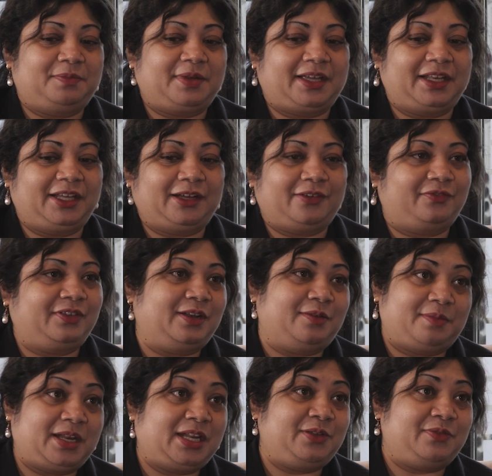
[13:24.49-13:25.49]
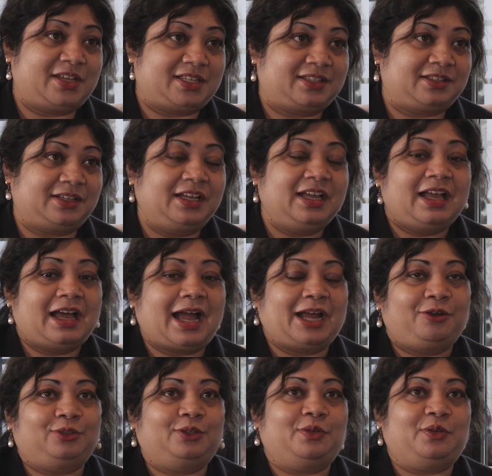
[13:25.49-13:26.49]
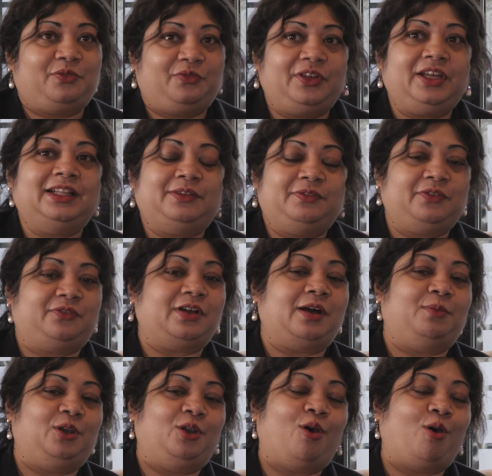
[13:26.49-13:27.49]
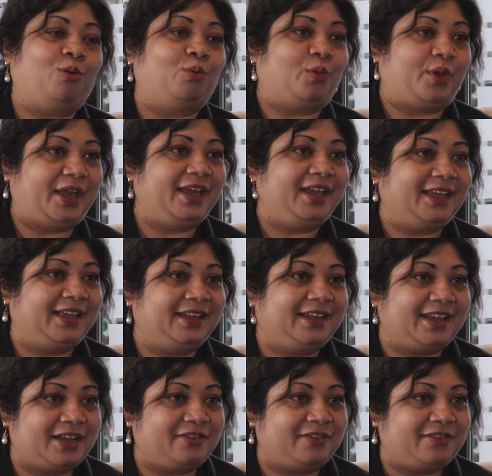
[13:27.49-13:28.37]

beginning of in many ways the I know that we feel that we've come a long way in mm -hmm.